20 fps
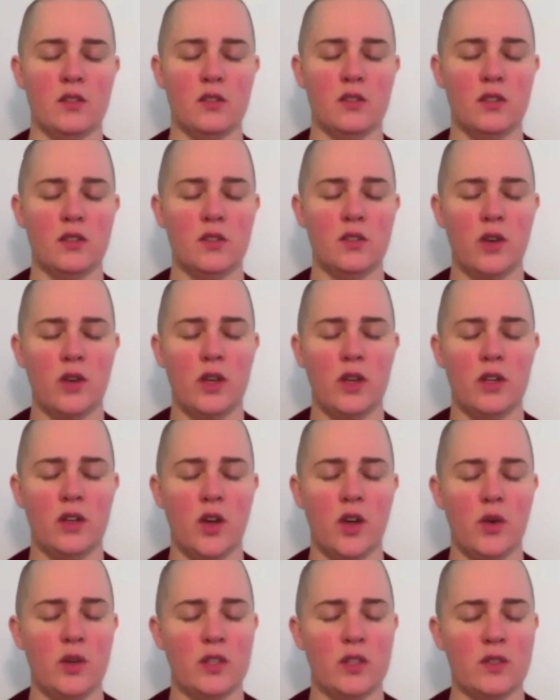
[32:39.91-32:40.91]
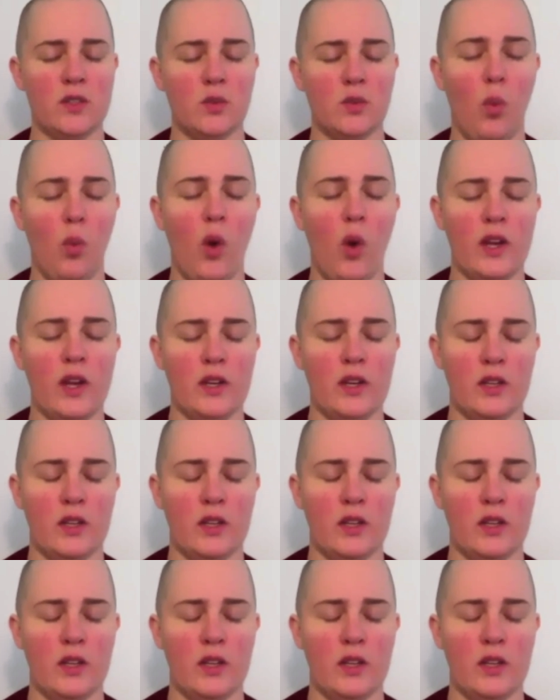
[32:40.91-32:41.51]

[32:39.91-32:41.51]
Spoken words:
just try to notice what it